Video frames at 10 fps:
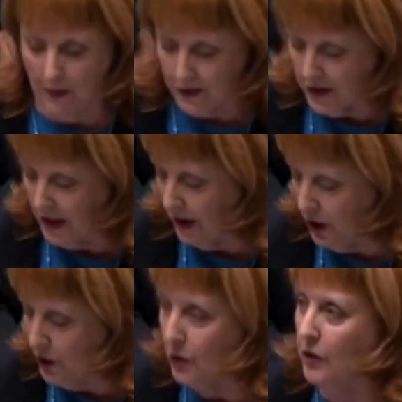muscular
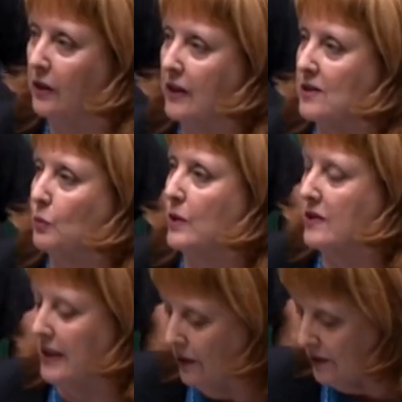unionism we
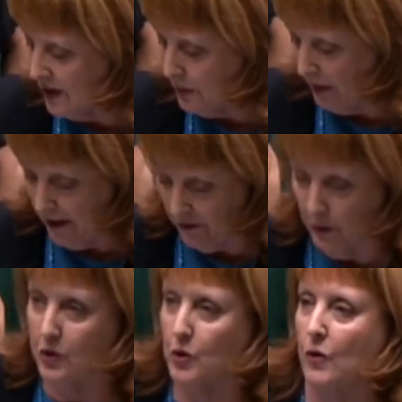see on display from
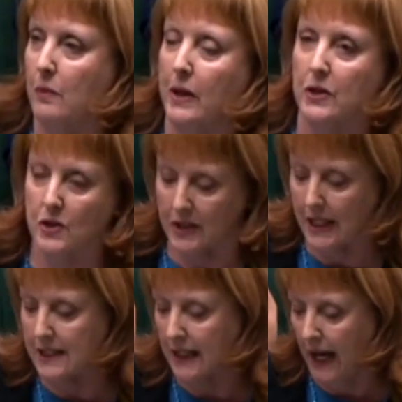her Tory benches
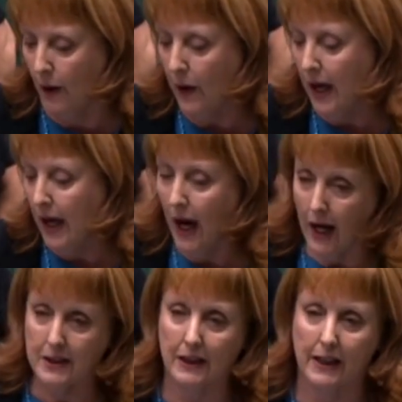is now
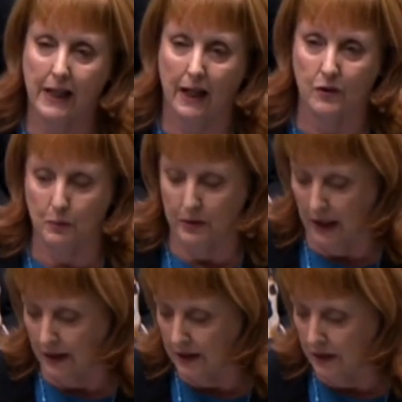utterly
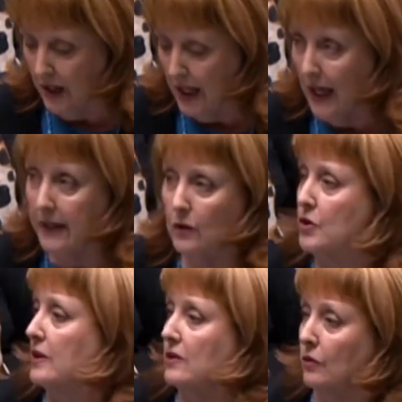counterproductive, and not
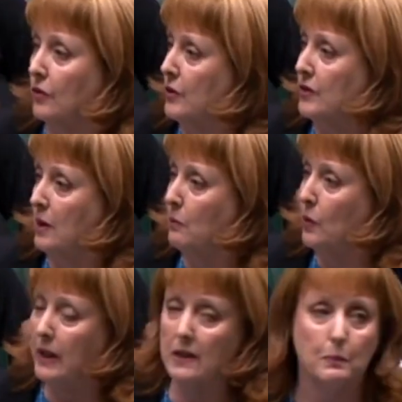just on Thursday
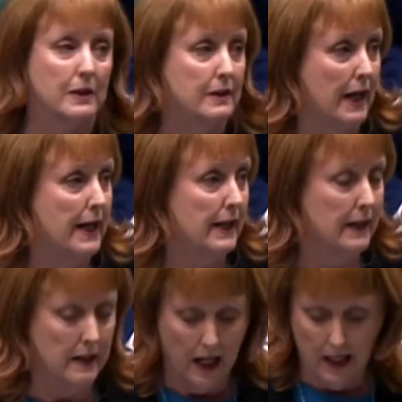mornings, but day
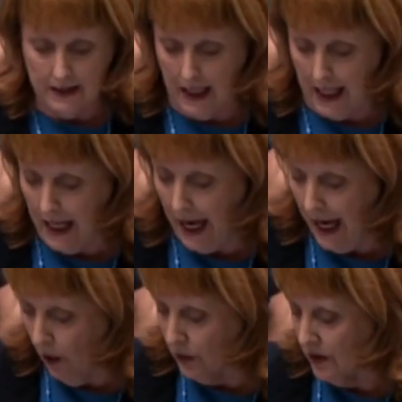in, day
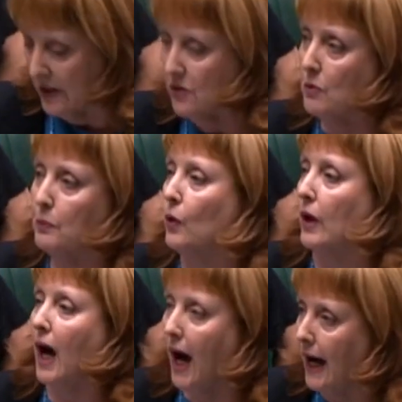out. This report
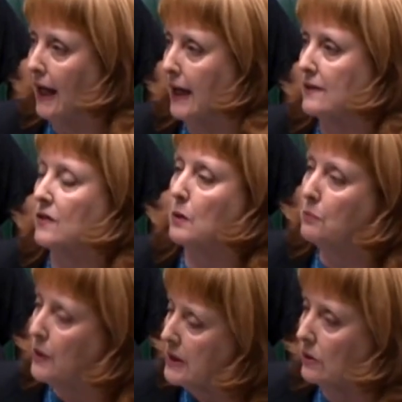highlights the
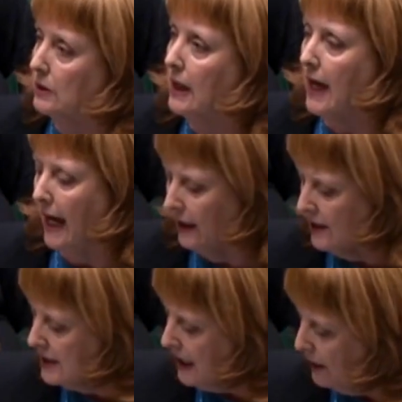brittle and
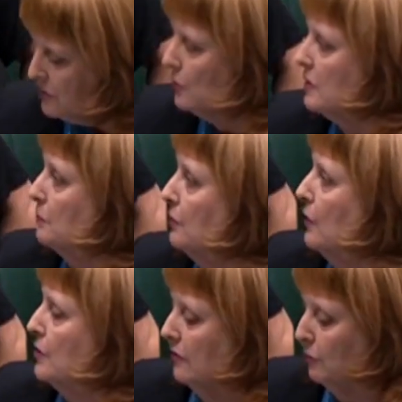contemptuous
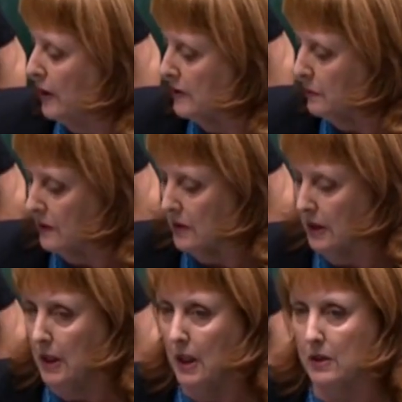approach of
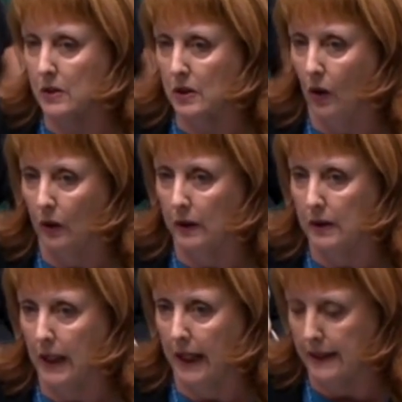Westminster to
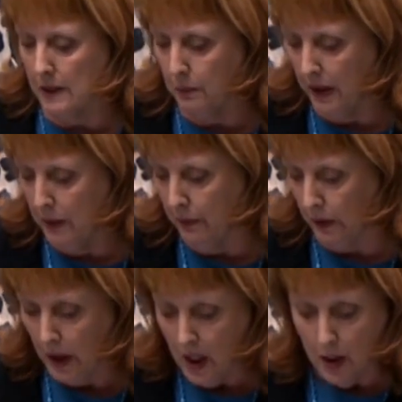Scotland and its
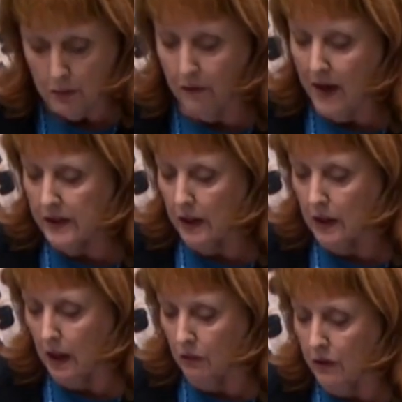people.
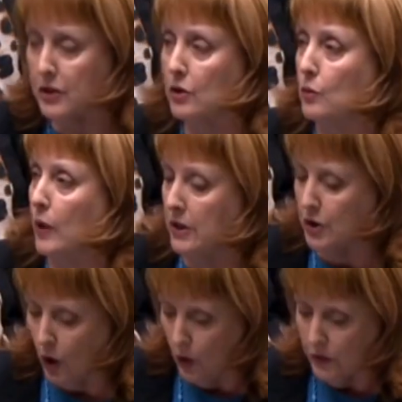Professor Richard
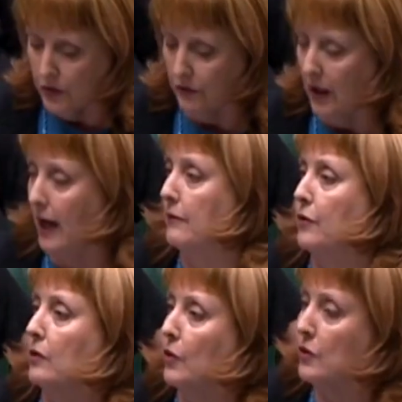Wynne-Jones of Cardiff
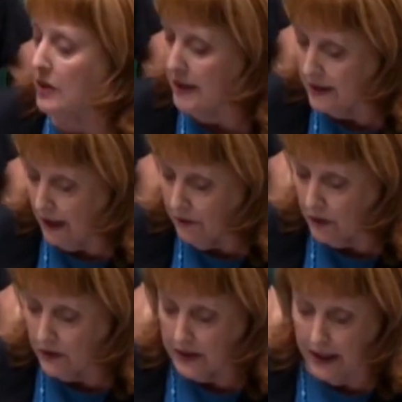University's
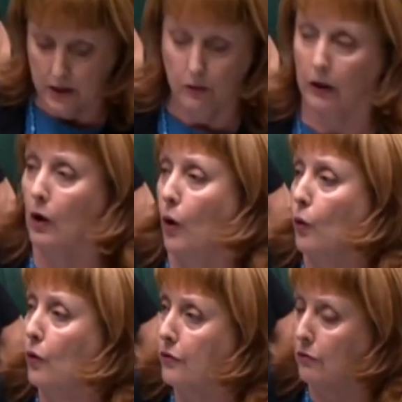Governance Centre and
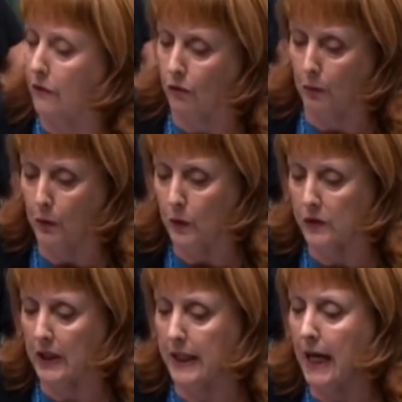co-author of the
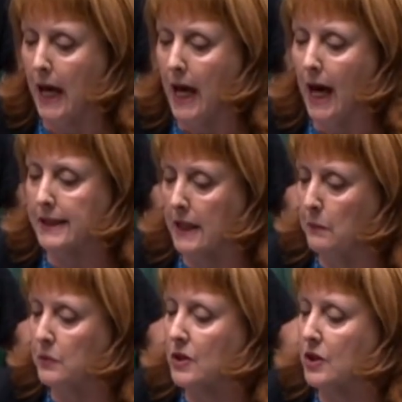report said,
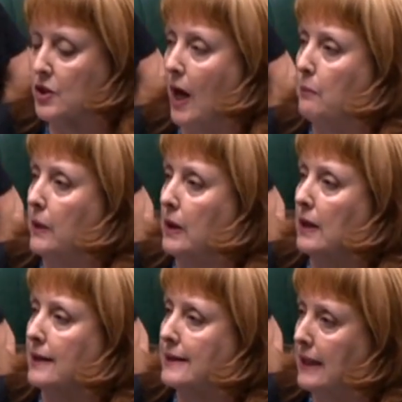attempts to champion
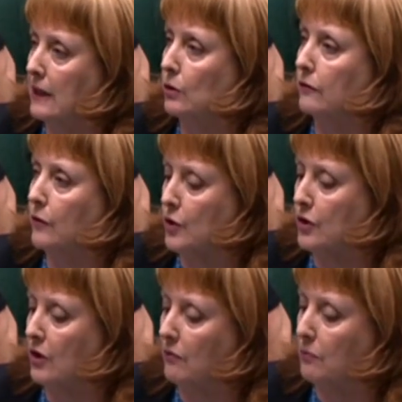a single
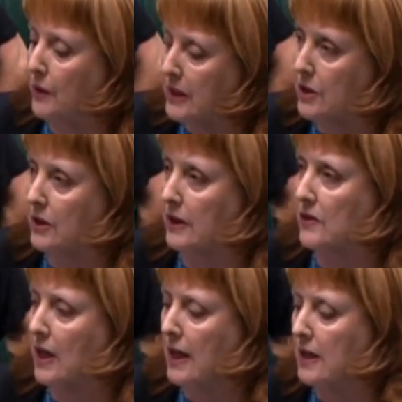version of
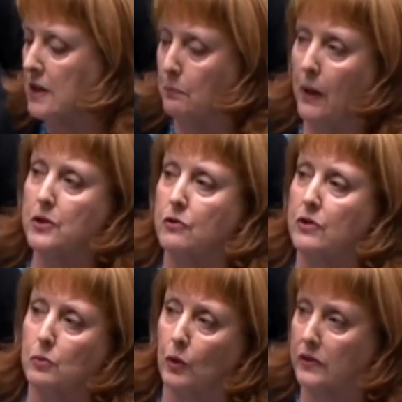Britishness to
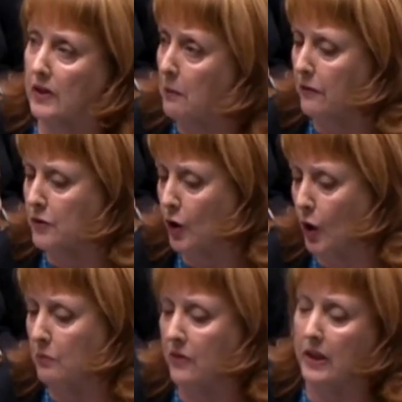buttress what some have
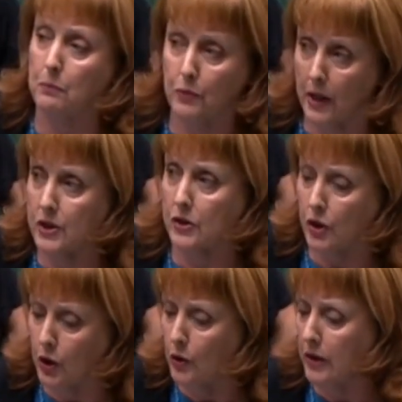termed the
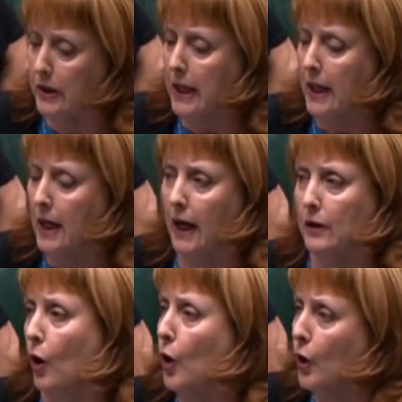precious union are
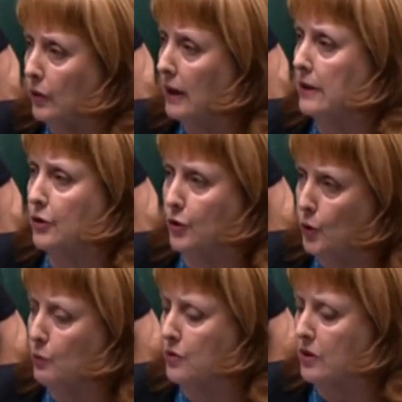not only
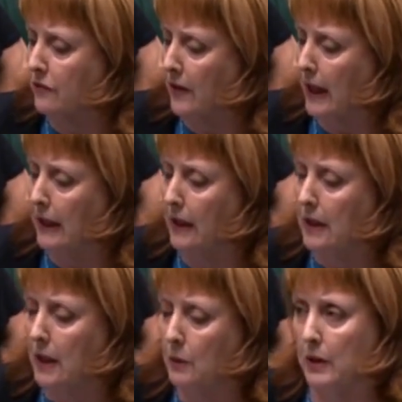doomed to failure,
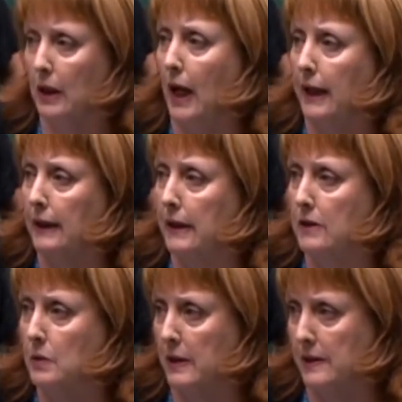but are likely
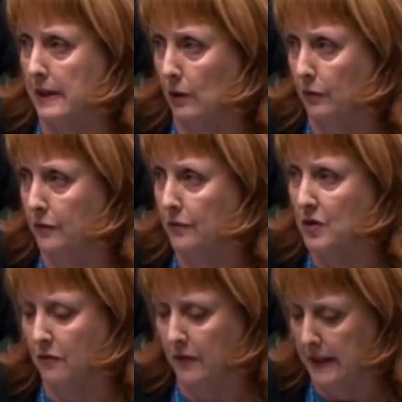to be
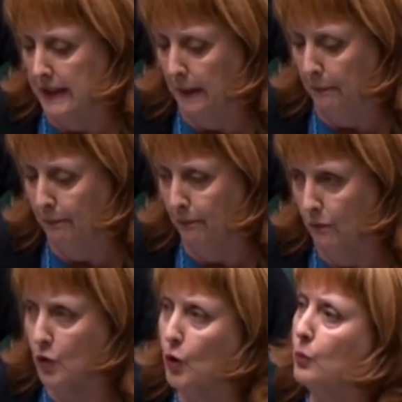self-defeating.
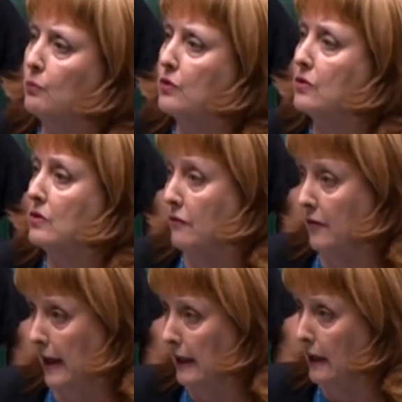Doomed to
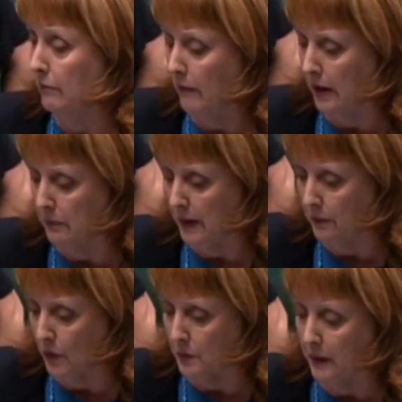failure, Madam
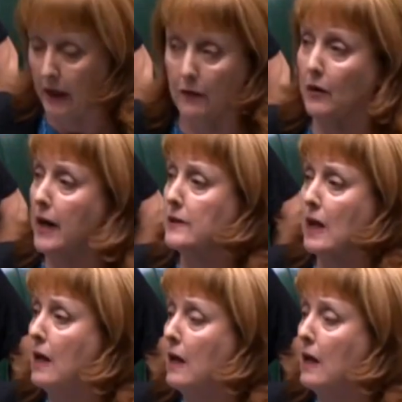Deputy Speaker, a phrase